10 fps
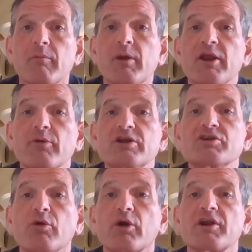Many
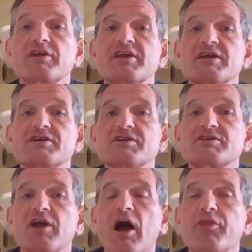regional
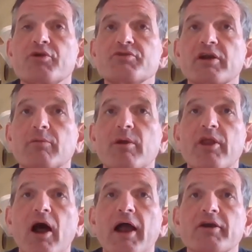organizations and authors
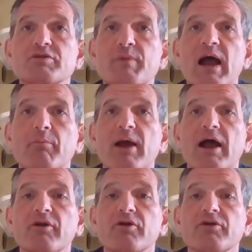recommend that hikers,
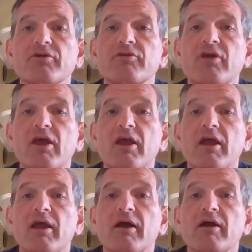backpackers,
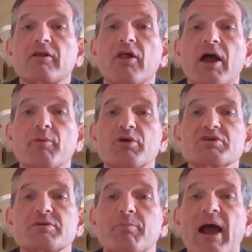
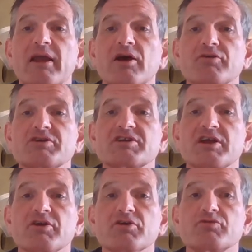climbers, and backcountry
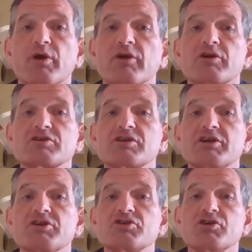skiers
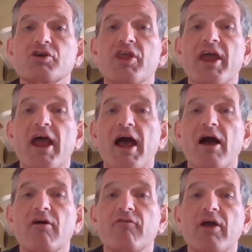rigorously ensure they
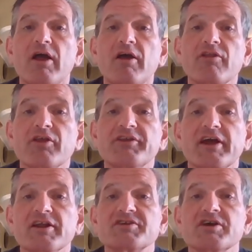have the
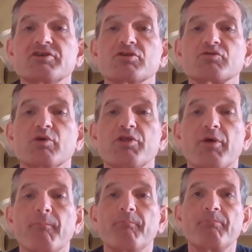10 essentials with
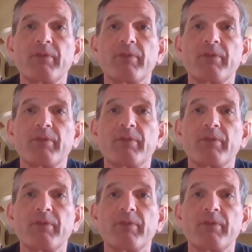them.